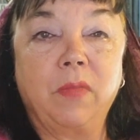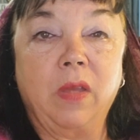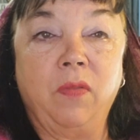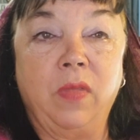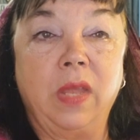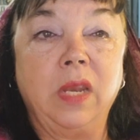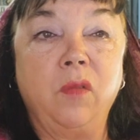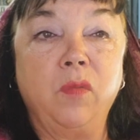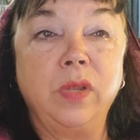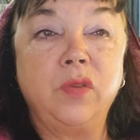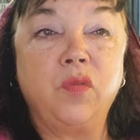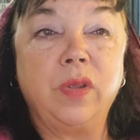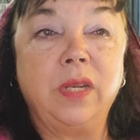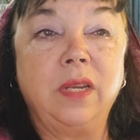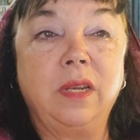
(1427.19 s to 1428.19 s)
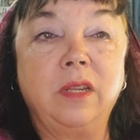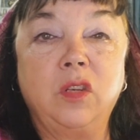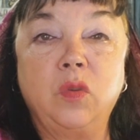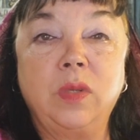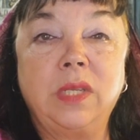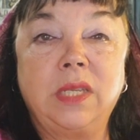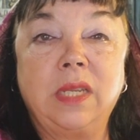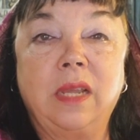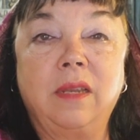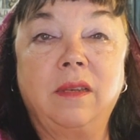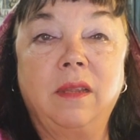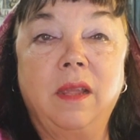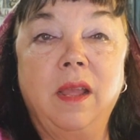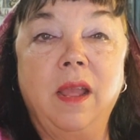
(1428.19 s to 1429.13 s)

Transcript: Then he retreated into his tent,